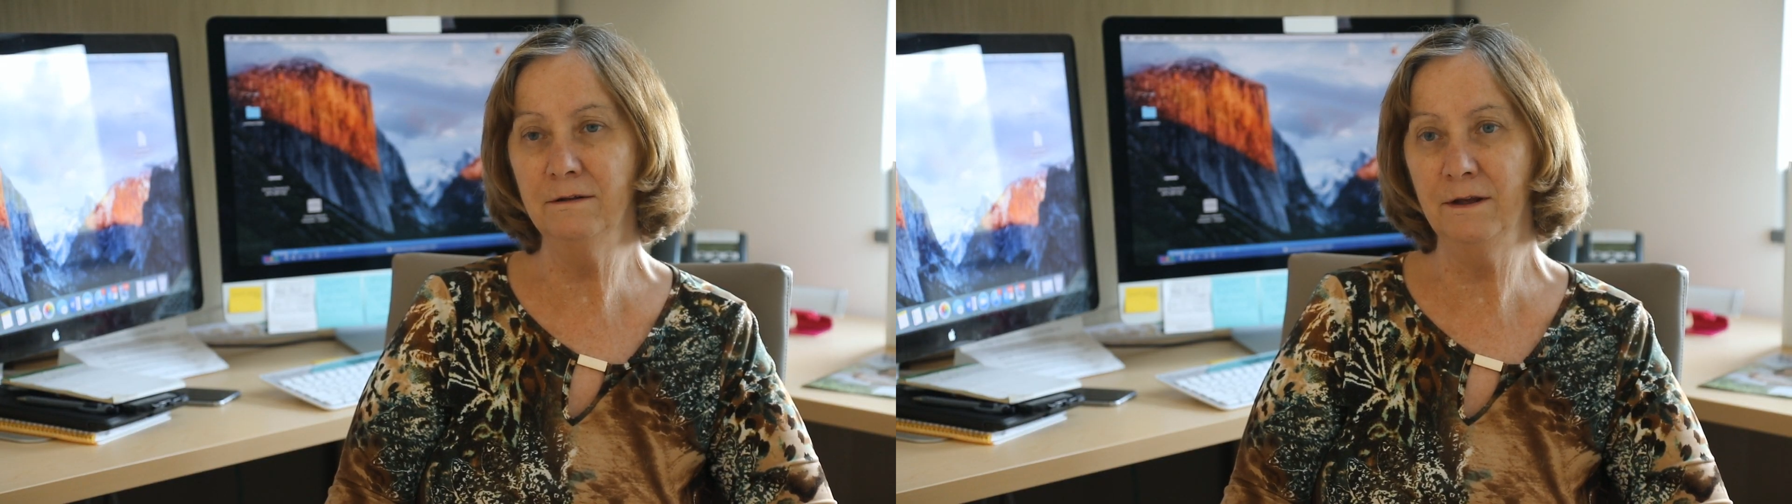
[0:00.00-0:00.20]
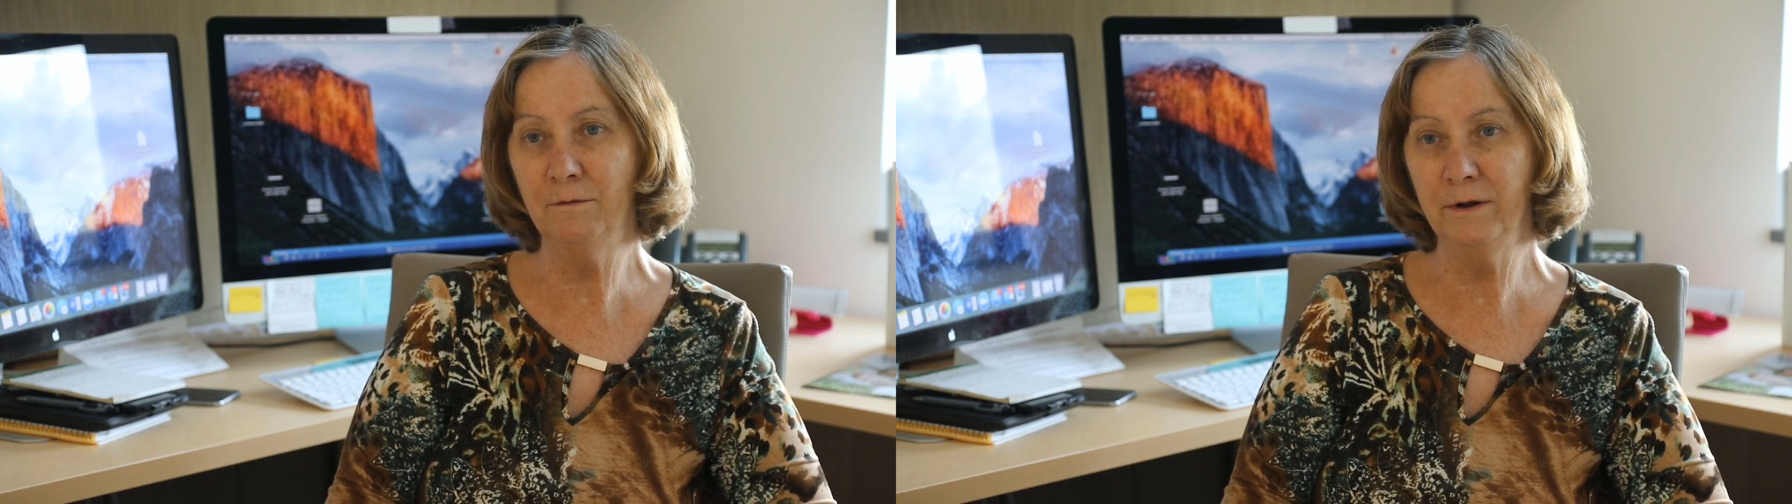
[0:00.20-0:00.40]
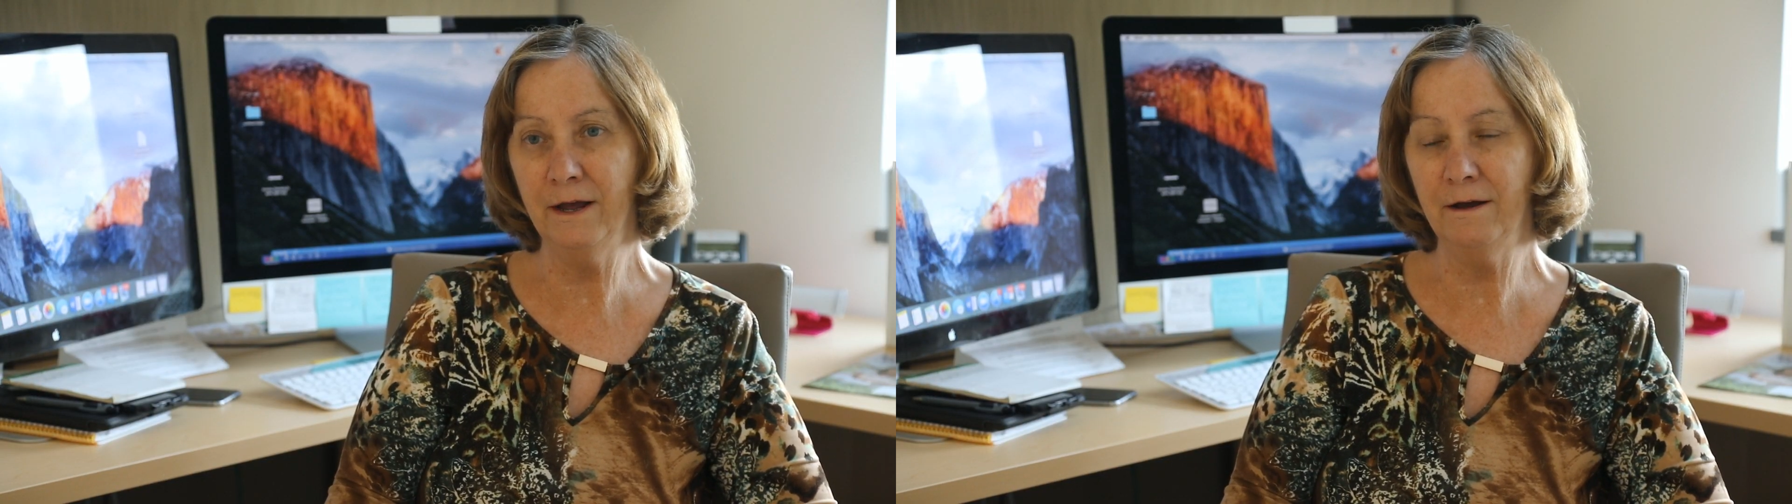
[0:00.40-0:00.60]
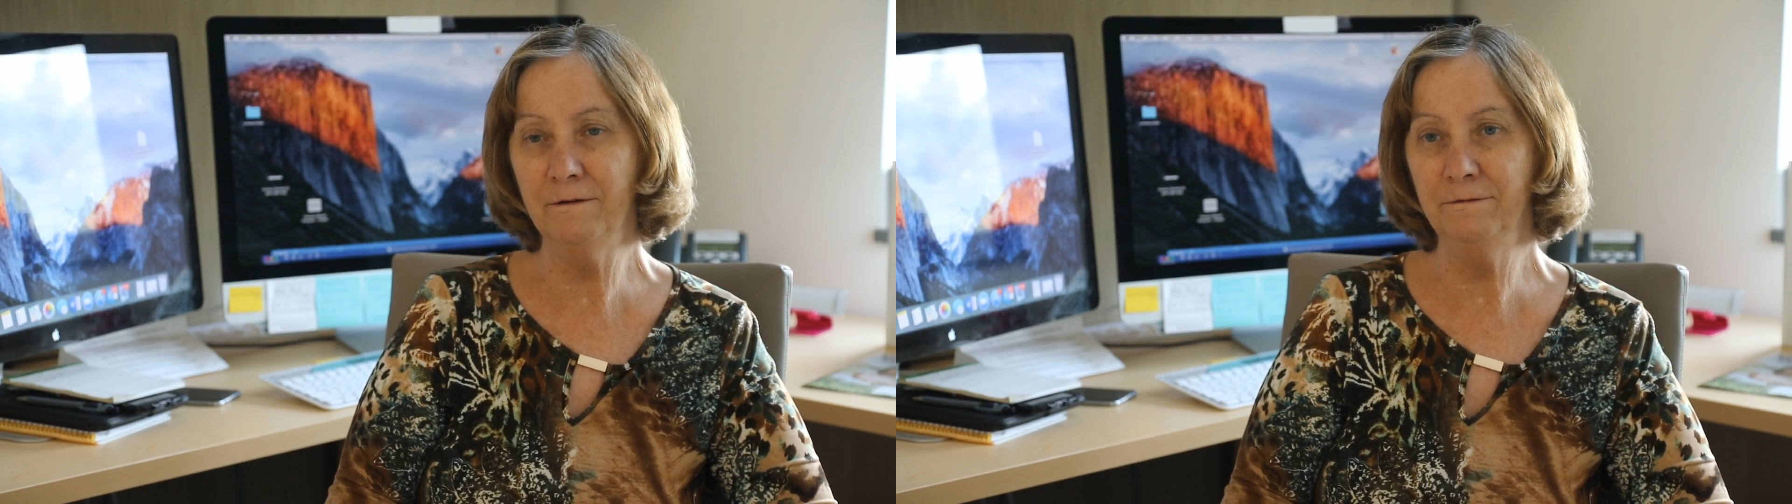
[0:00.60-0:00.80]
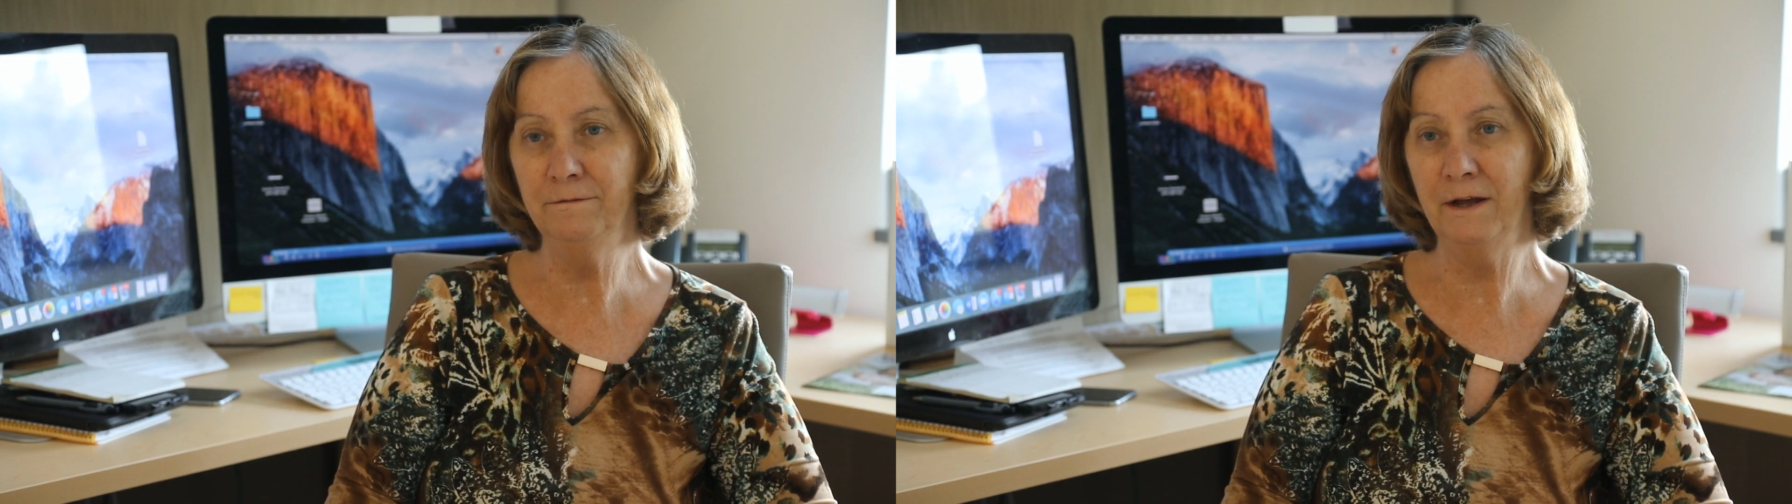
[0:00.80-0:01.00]
that we
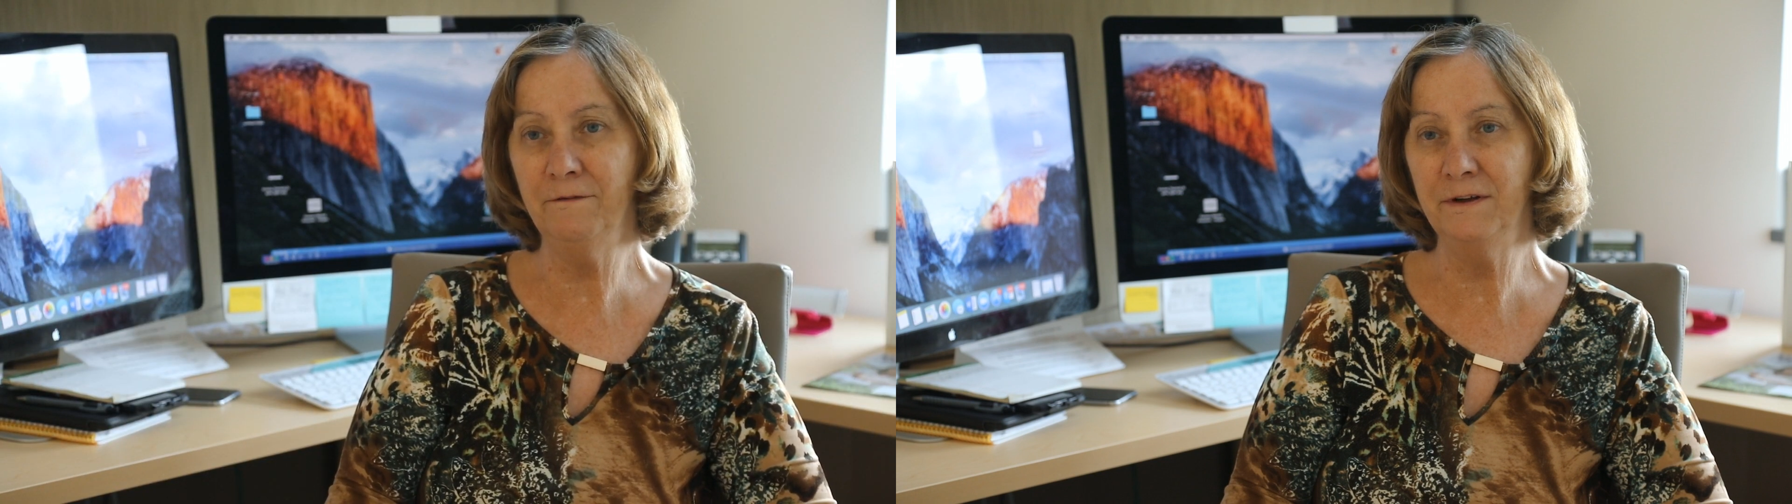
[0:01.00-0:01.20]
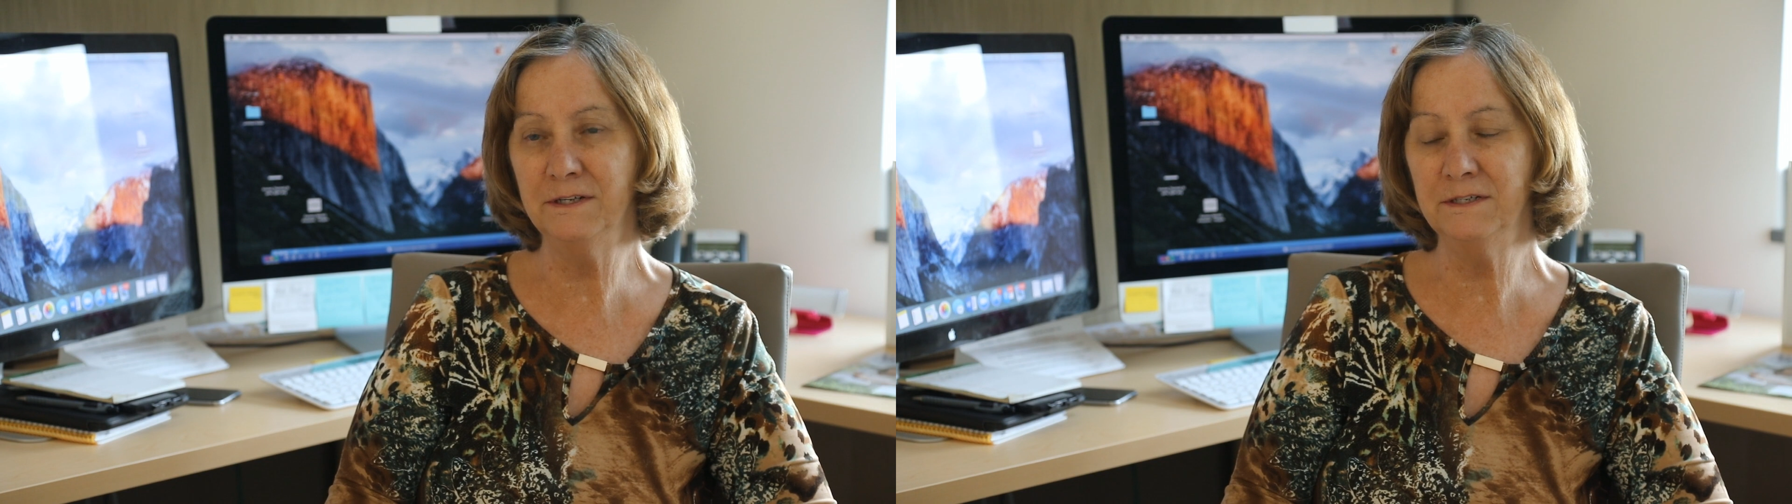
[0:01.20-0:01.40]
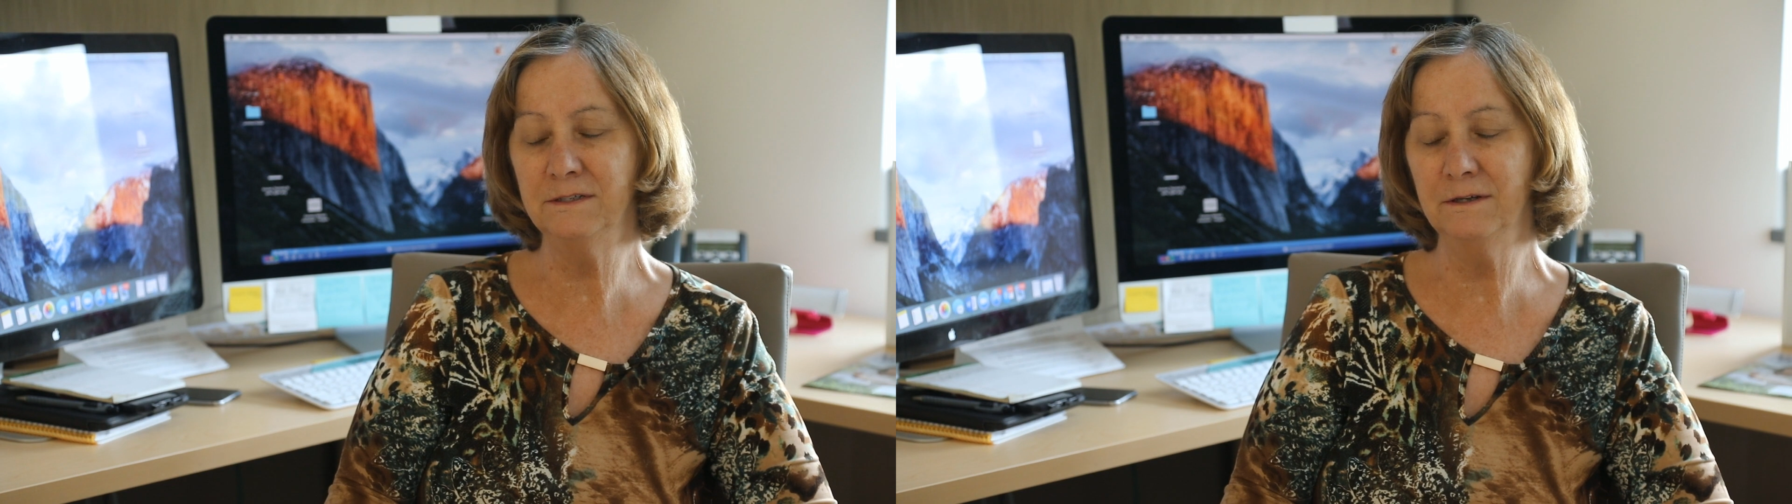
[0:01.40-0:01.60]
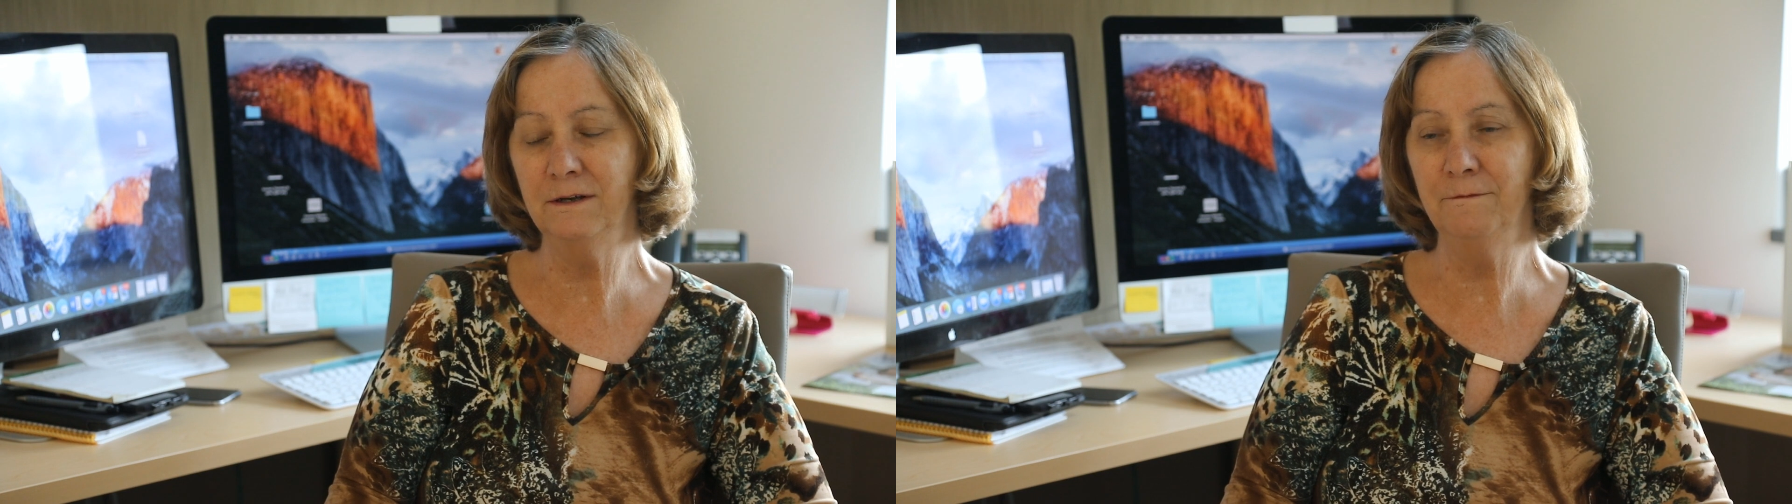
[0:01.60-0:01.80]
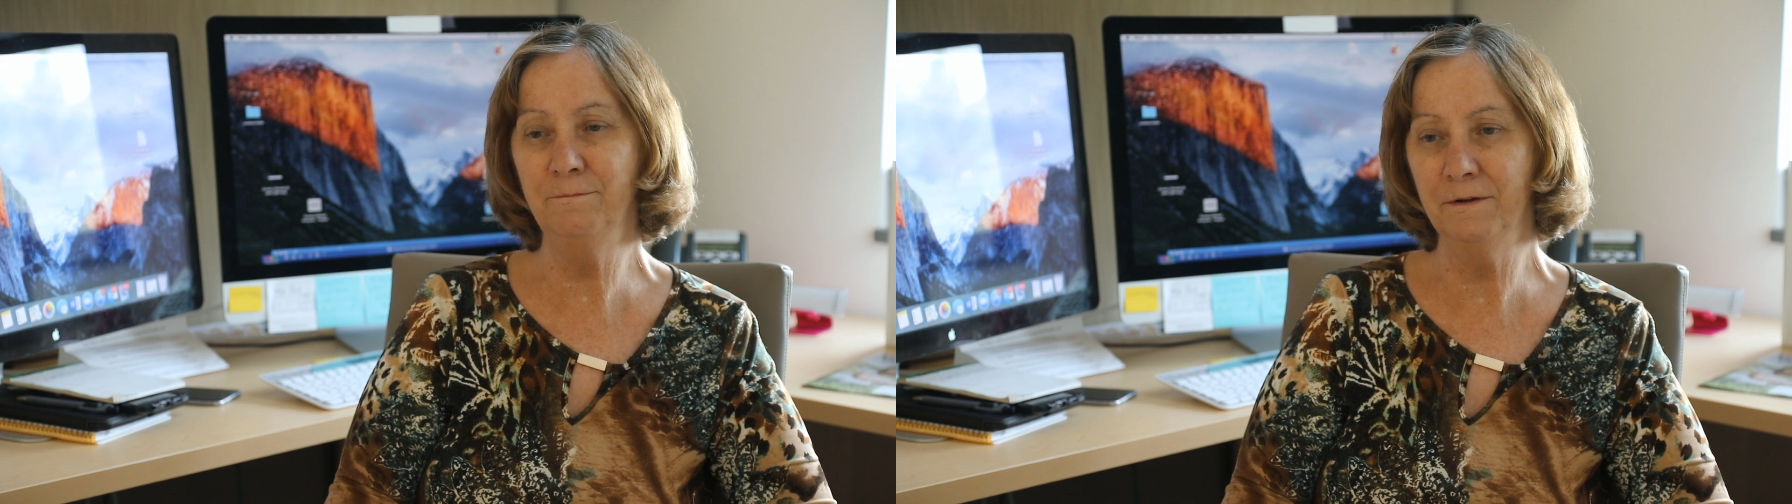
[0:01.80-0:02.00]
have, FS, uh,